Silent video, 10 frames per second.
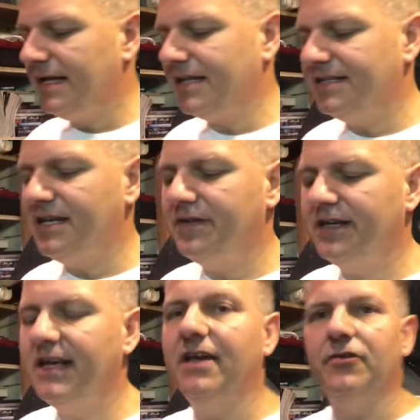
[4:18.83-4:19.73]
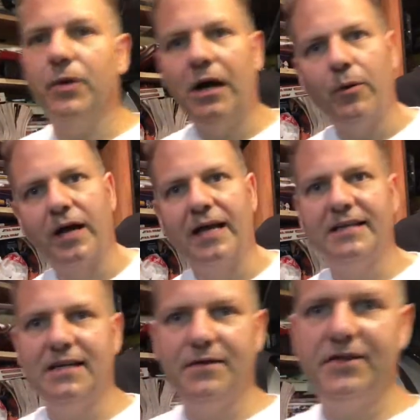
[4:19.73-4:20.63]
Now the DVDs, well, what kind
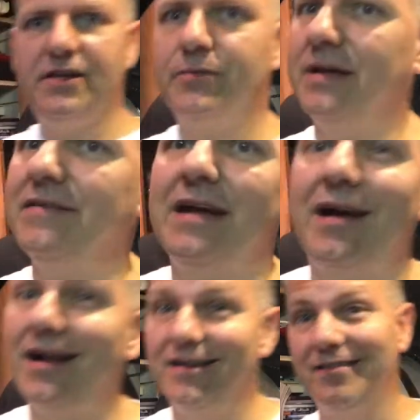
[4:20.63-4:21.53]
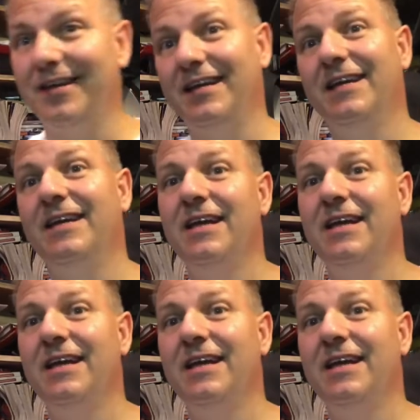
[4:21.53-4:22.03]
of DVDs we have? Now honestly,